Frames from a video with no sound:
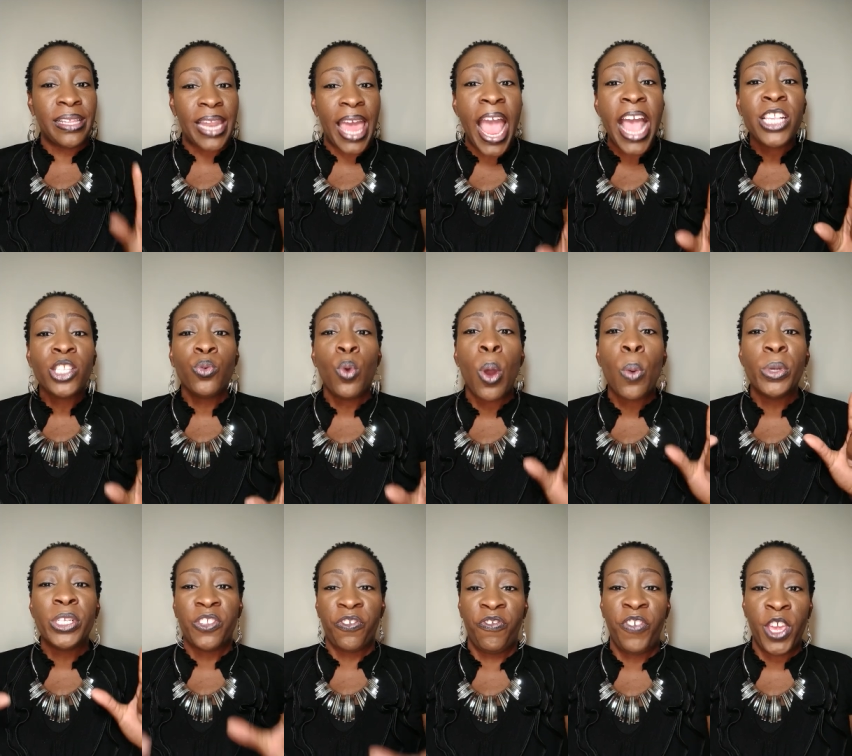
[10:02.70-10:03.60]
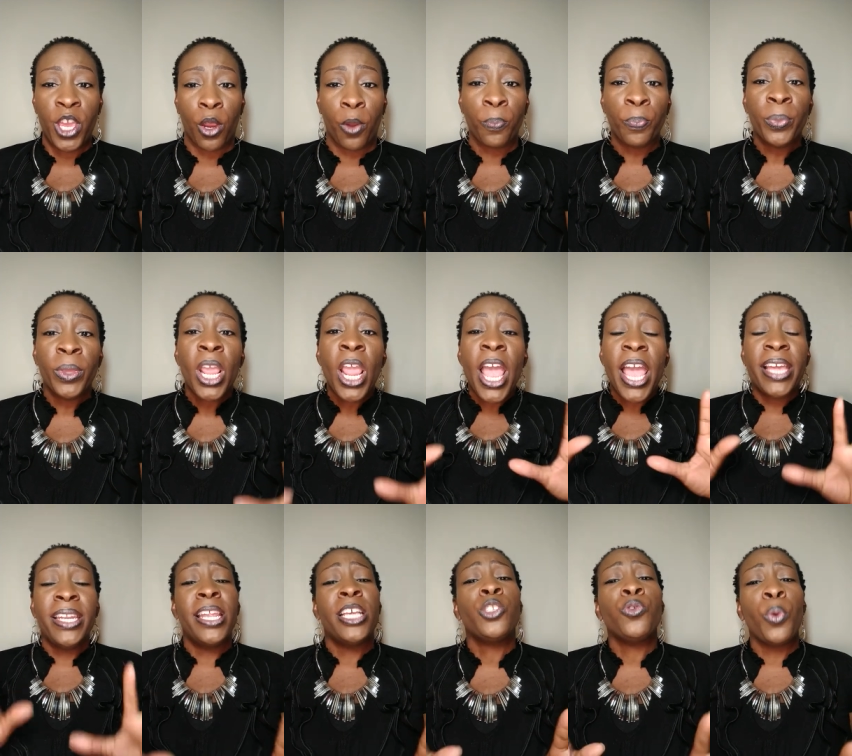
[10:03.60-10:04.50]
The last one was fear.
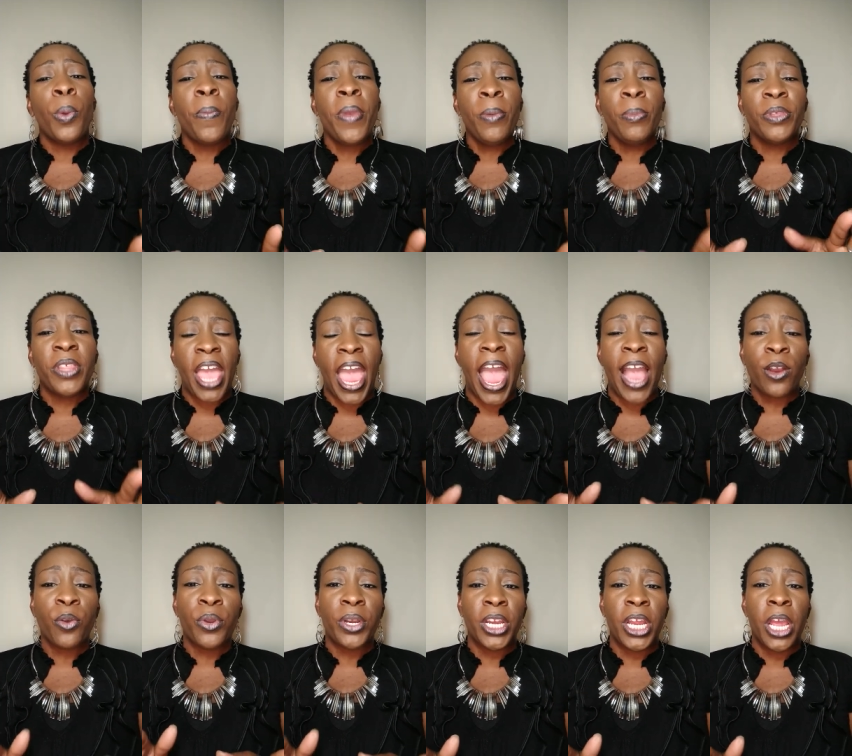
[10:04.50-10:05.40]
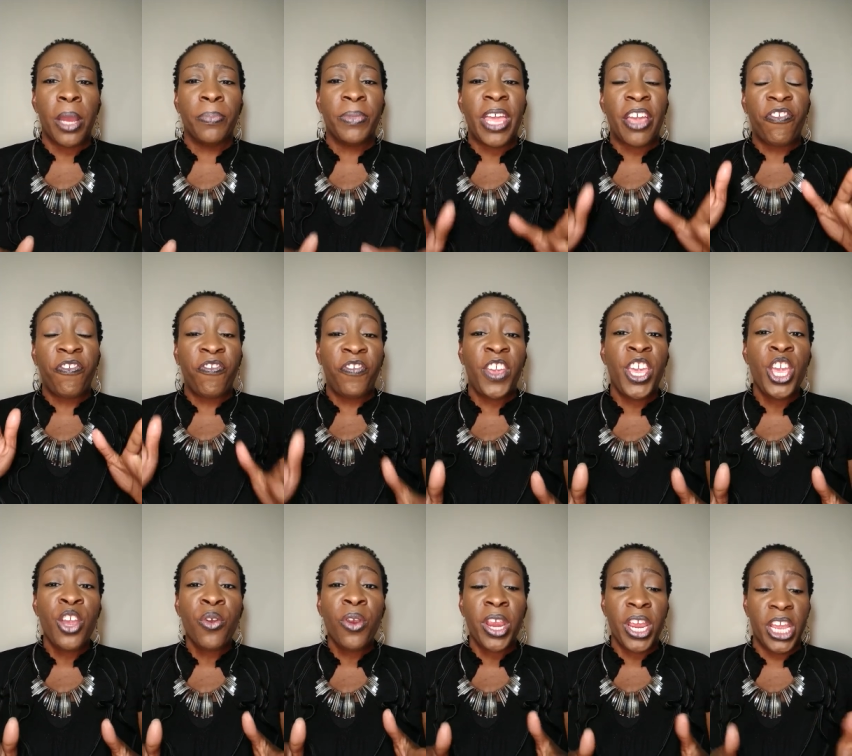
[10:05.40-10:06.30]
And let's remember the acronym that
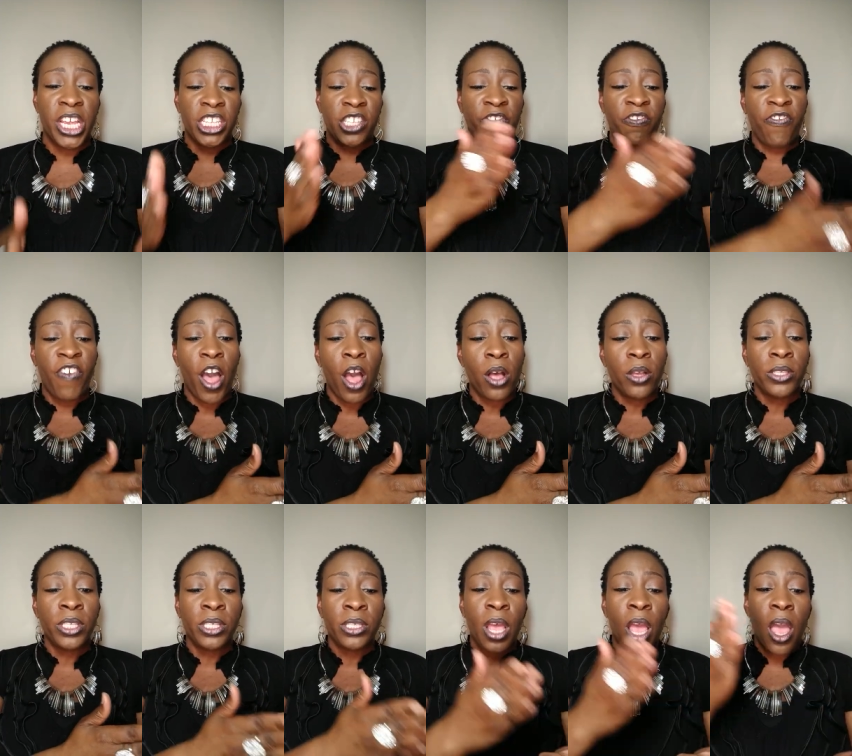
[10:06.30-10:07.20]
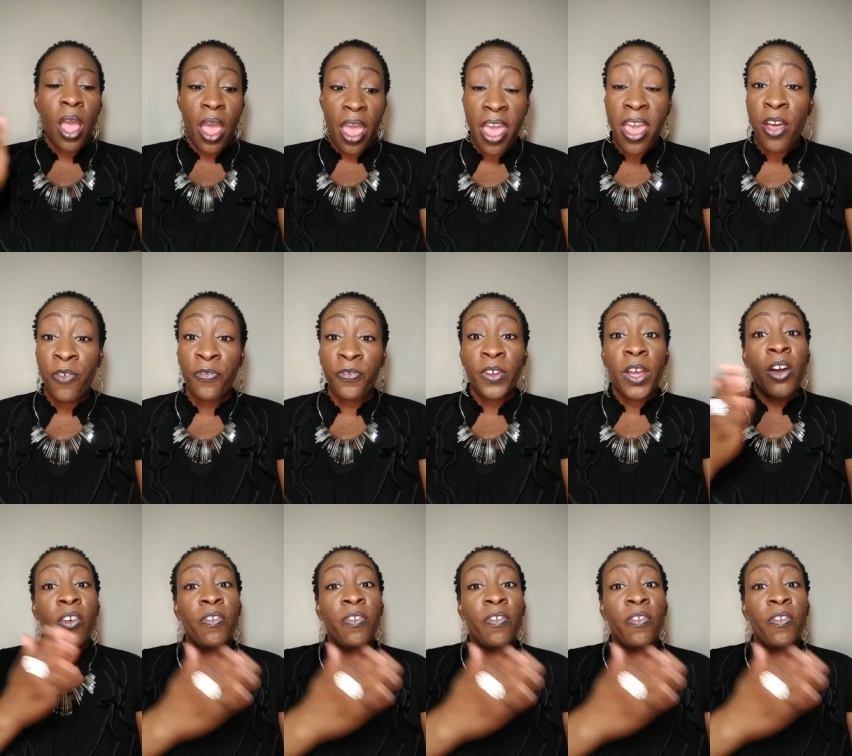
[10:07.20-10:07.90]
fear is false, F